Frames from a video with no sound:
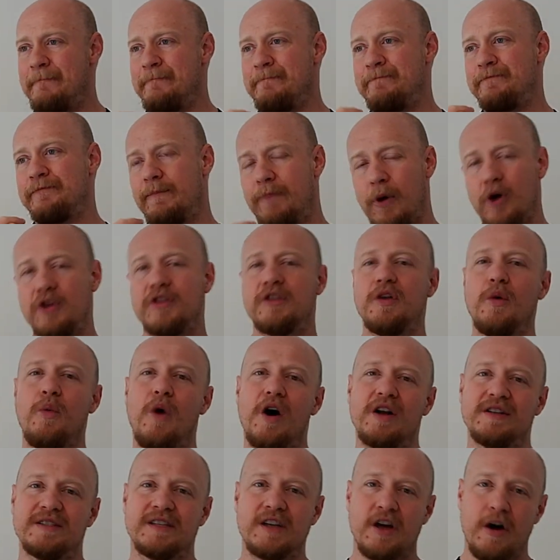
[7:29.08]
But the
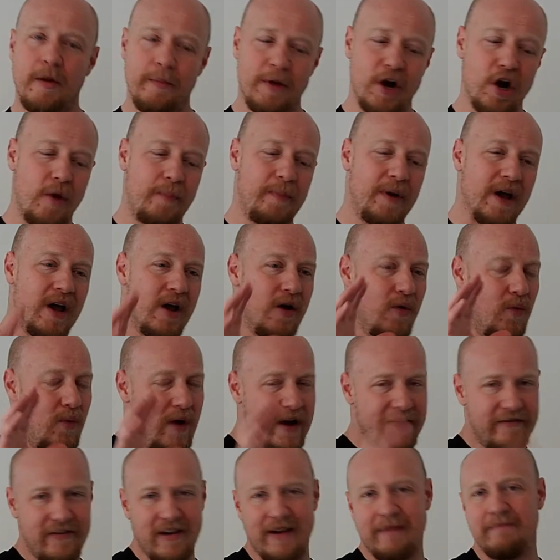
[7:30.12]
ones coming up,
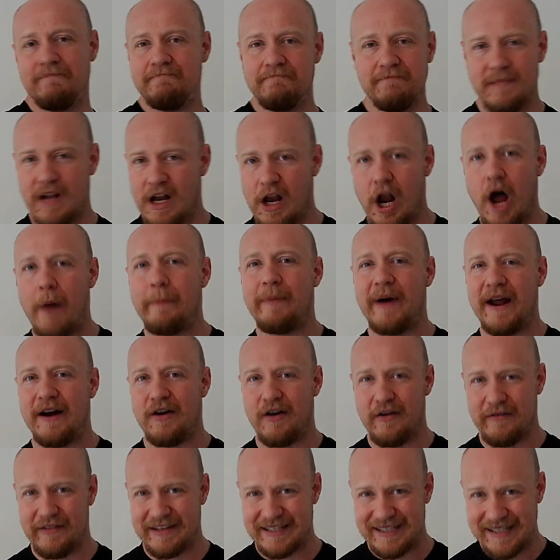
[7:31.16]
we've a lot better
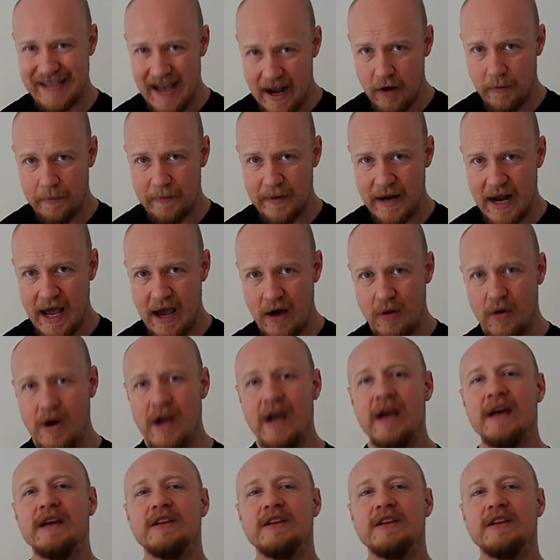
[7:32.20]
of a setup now,